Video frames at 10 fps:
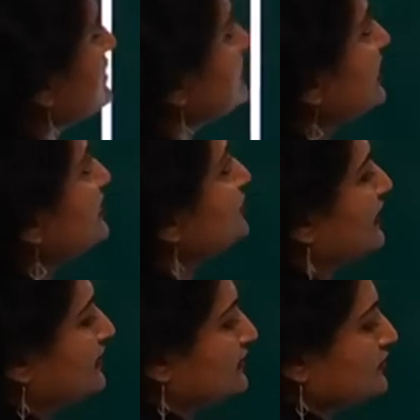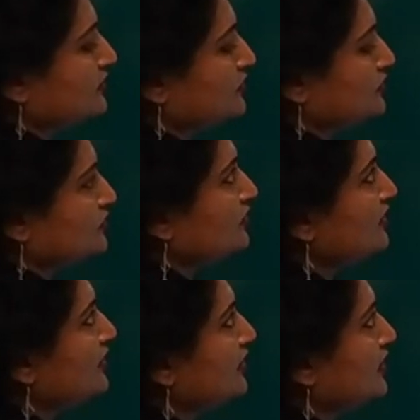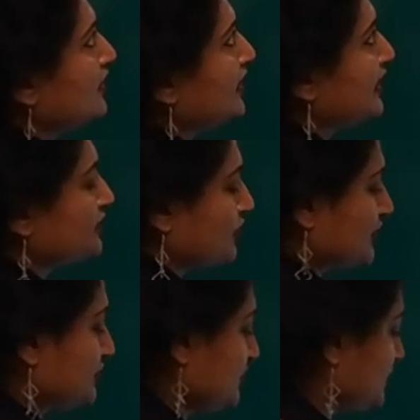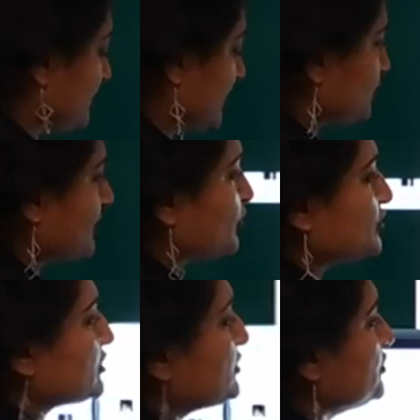the red one. So it's going to germinate. So I'm going to